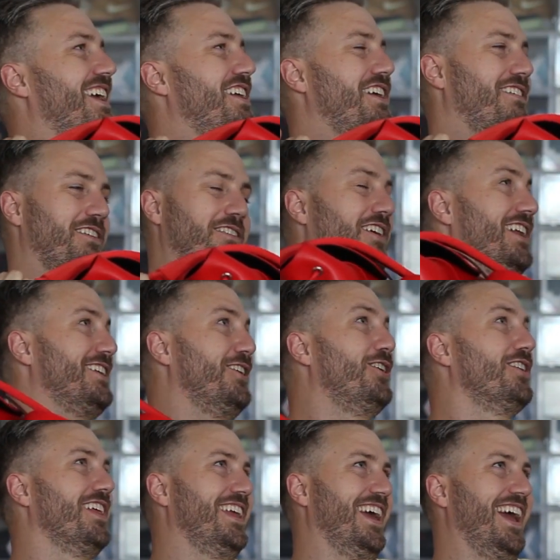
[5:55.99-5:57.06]
You haven't even got to
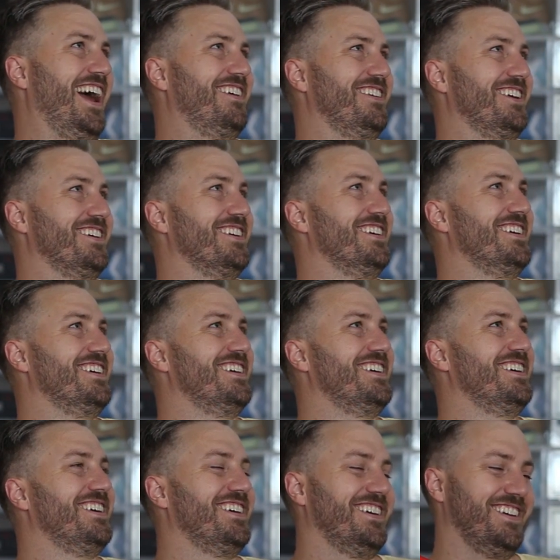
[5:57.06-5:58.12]
hold it yet, have you? Let me
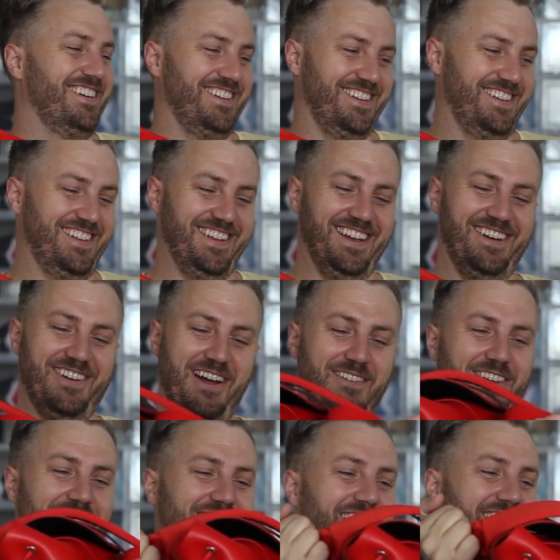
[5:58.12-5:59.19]
wipe my hands. Yeah, wipe
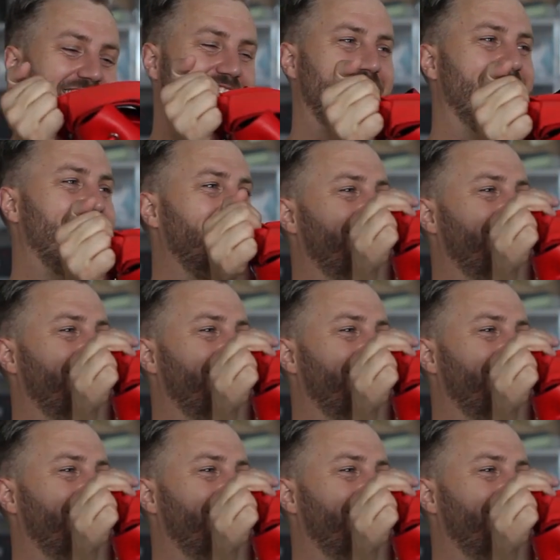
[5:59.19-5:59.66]
those hands.